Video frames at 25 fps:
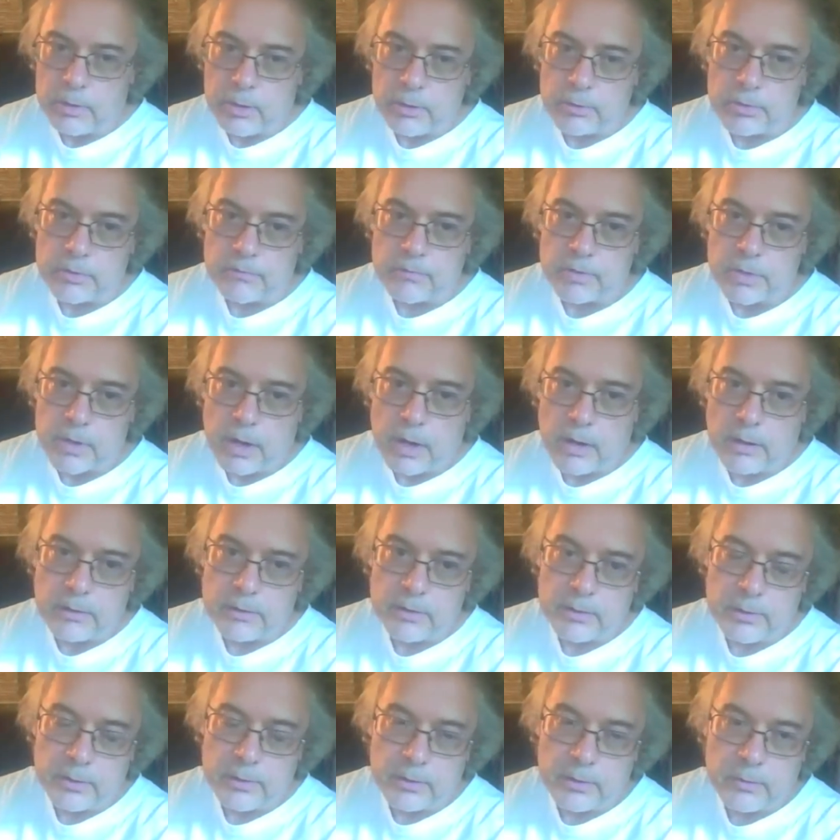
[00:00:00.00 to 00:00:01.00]
Years of
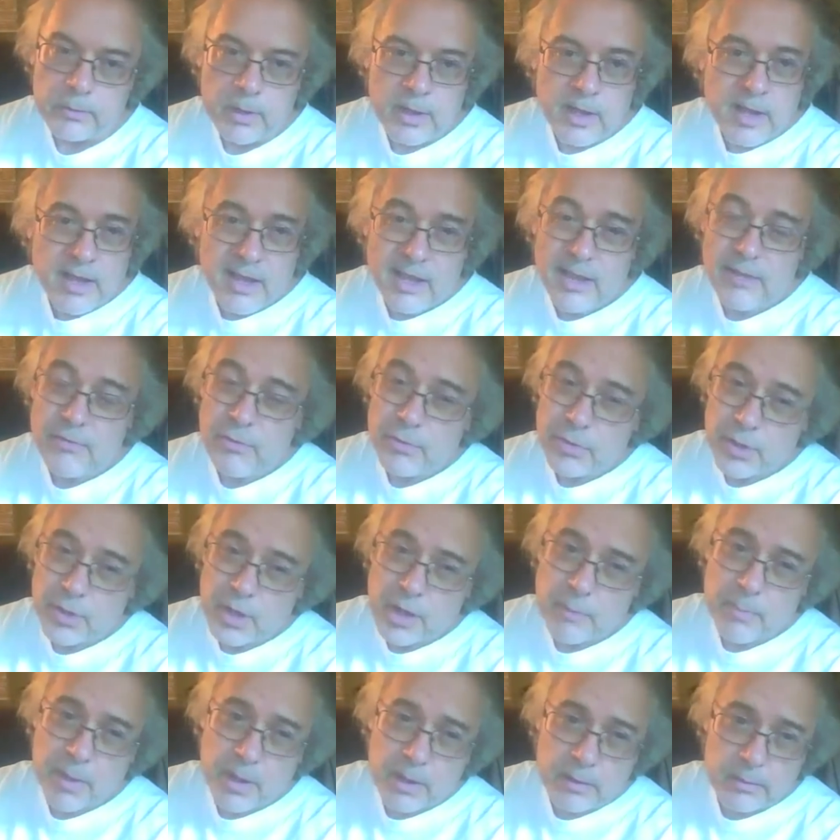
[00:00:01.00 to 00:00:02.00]
Solitude. And if you
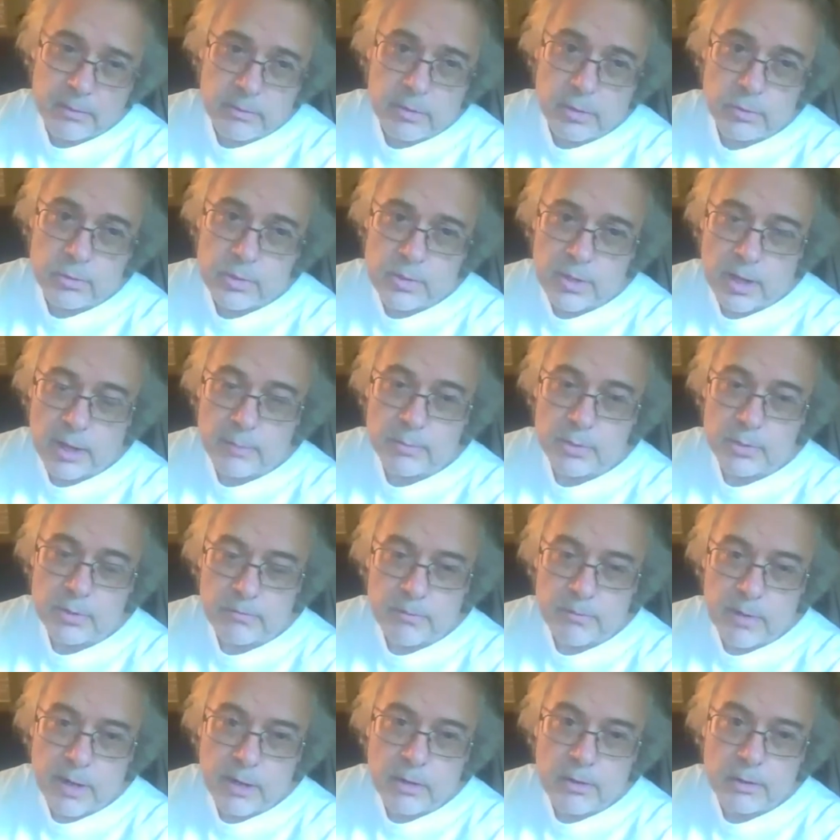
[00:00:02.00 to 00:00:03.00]
think about those types
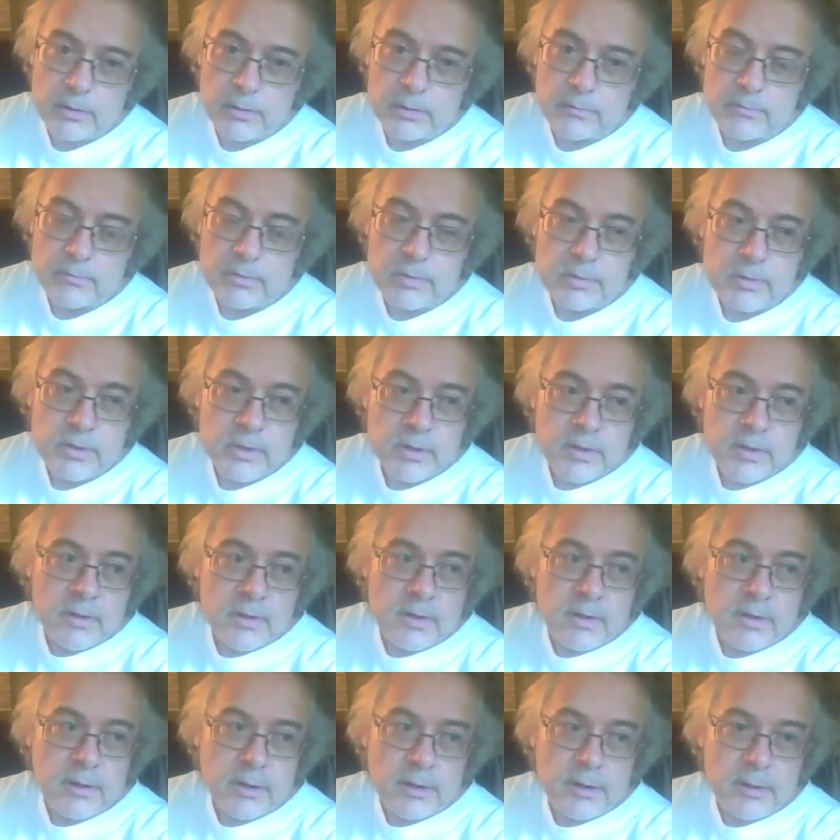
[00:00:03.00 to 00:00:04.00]
of narratives.
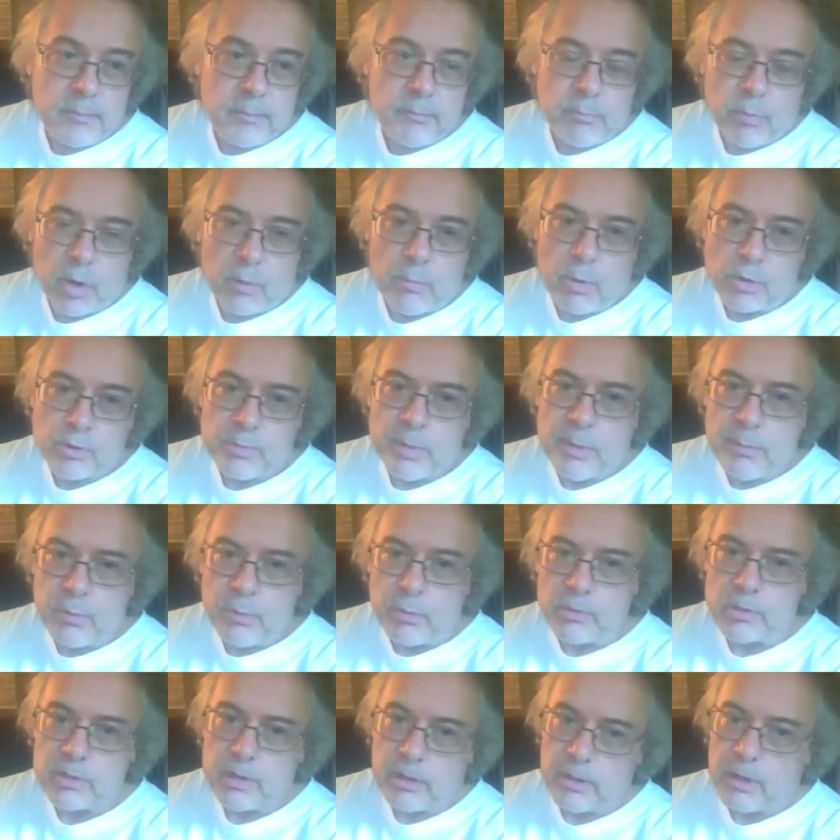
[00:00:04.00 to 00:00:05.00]
Um, most people would
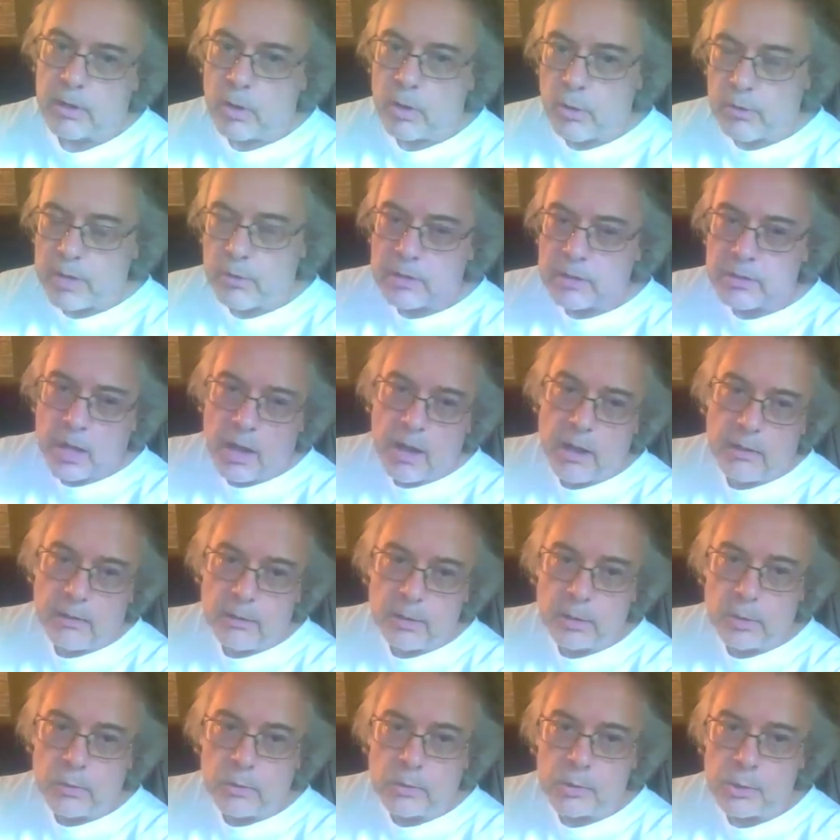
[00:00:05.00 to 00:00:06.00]
say like, oh, that's high
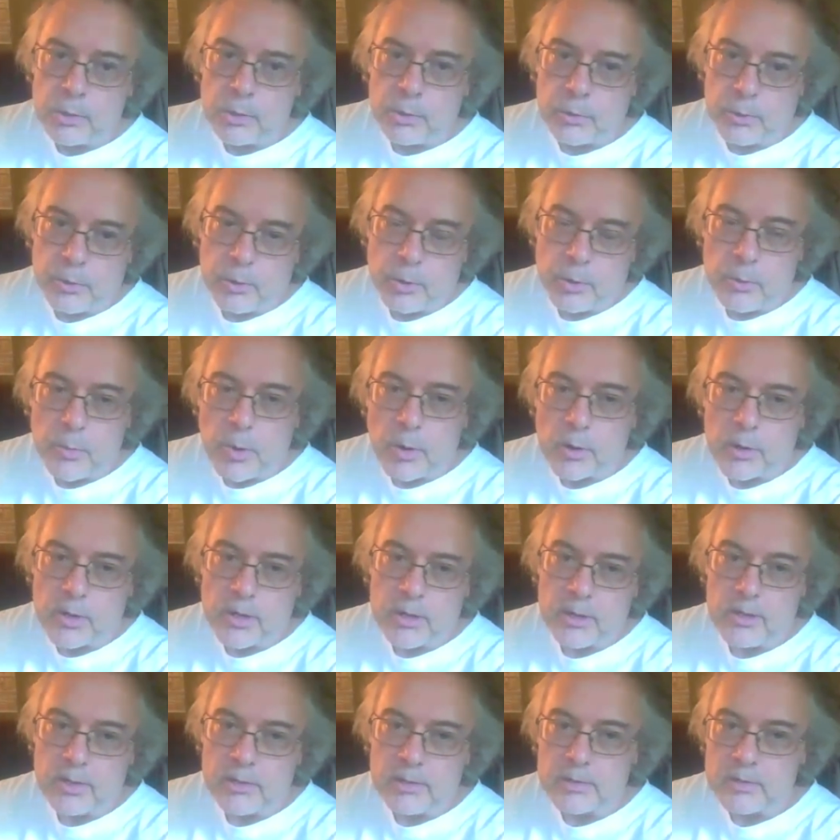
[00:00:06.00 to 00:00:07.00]
literature,
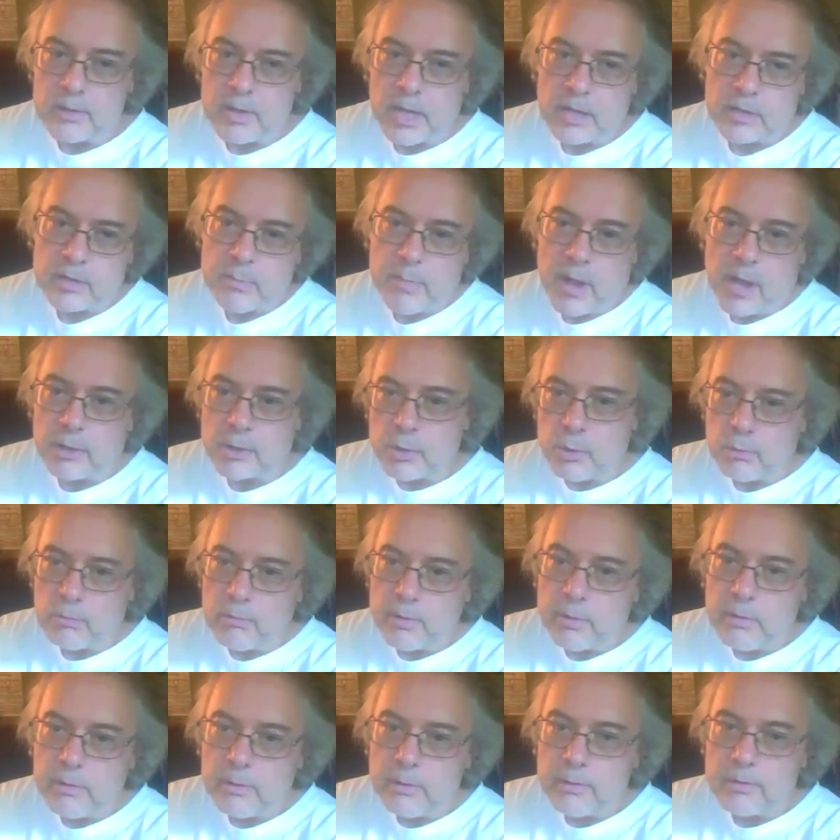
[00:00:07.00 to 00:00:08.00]
Marquez, that's magical
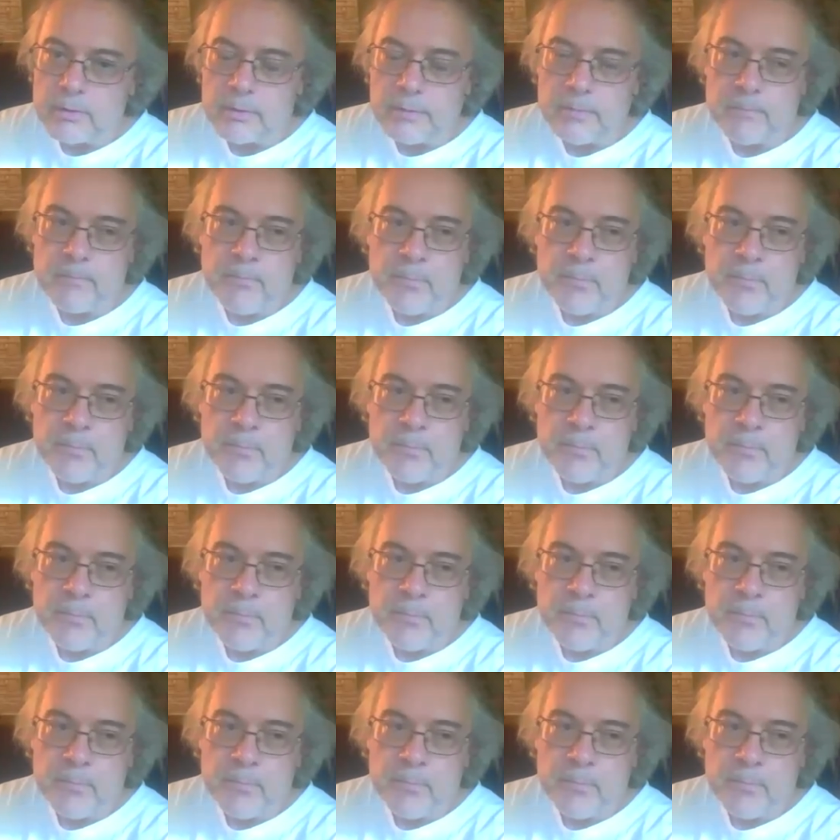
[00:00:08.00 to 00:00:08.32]
realism.